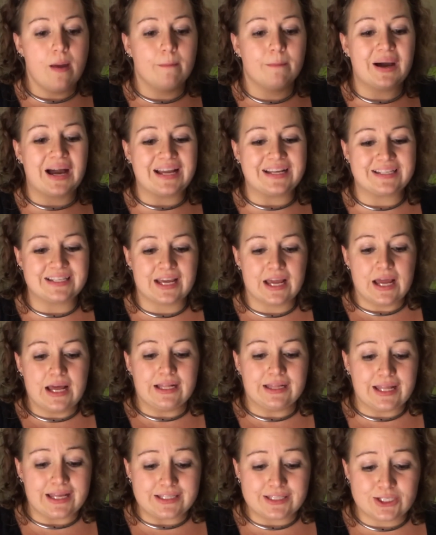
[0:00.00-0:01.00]
But
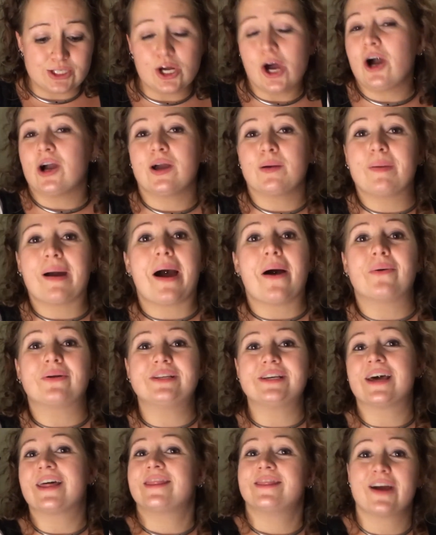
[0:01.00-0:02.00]
let's talk
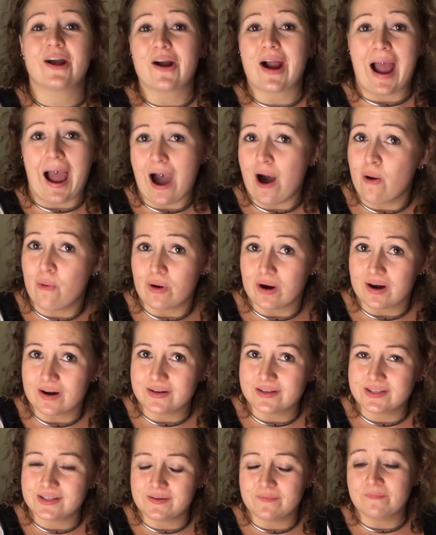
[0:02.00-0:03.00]
about their
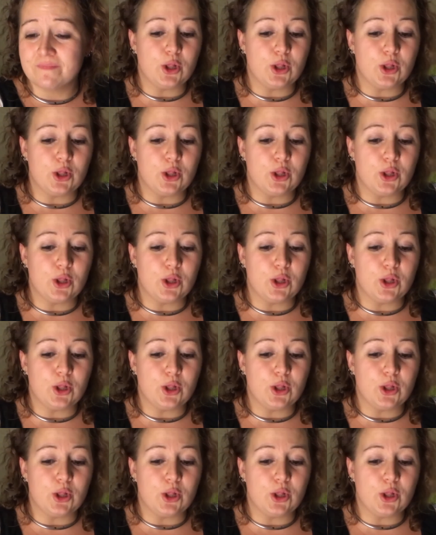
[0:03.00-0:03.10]
hours.